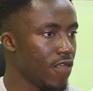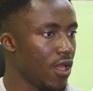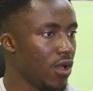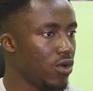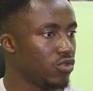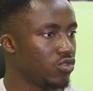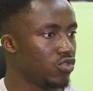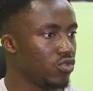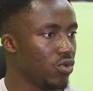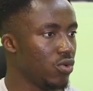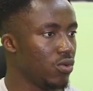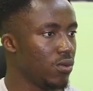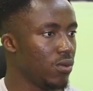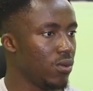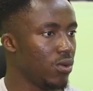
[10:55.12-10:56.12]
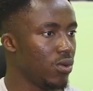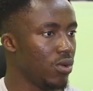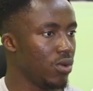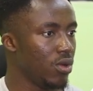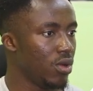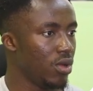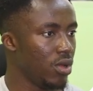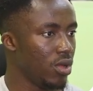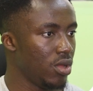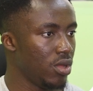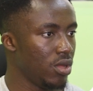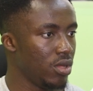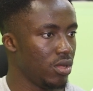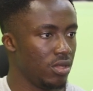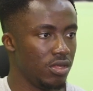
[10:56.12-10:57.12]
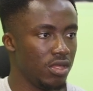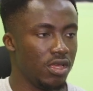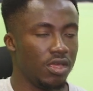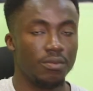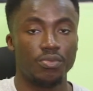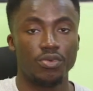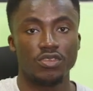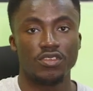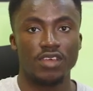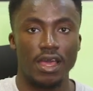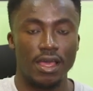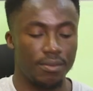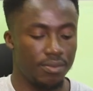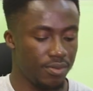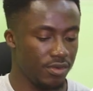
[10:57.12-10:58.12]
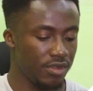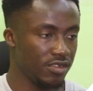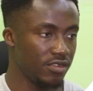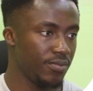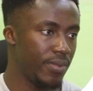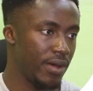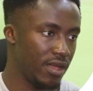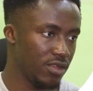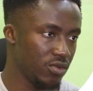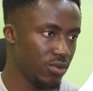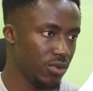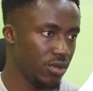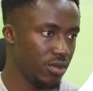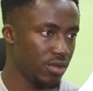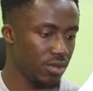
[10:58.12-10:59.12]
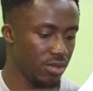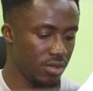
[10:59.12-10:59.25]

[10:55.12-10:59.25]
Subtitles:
Also, the input type is password,